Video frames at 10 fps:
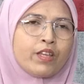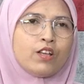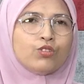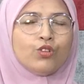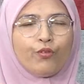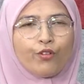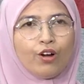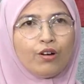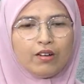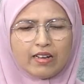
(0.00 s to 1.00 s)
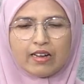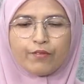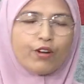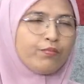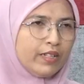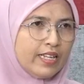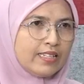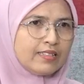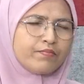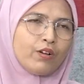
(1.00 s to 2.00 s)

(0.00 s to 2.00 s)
So for from this,